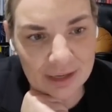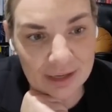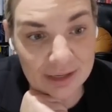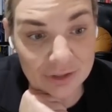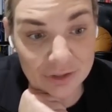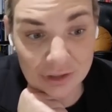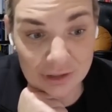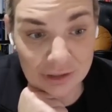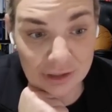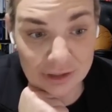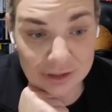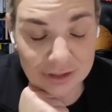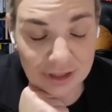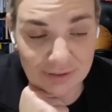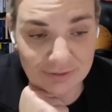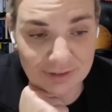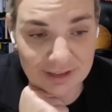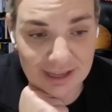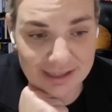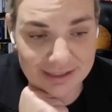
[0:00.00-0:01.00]
It took a long time
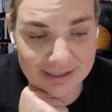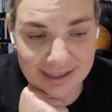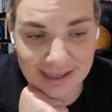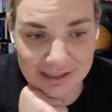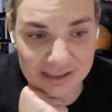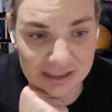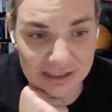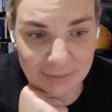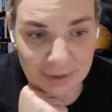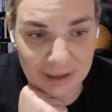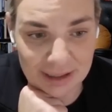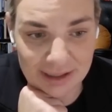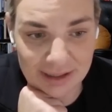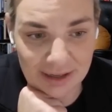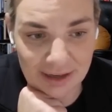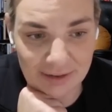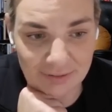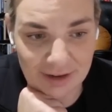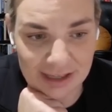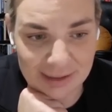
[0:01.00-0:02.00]
for that to actually be
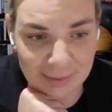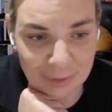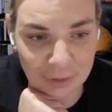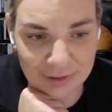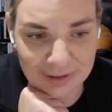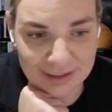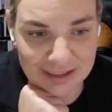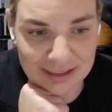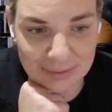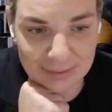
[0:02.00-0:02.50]
available in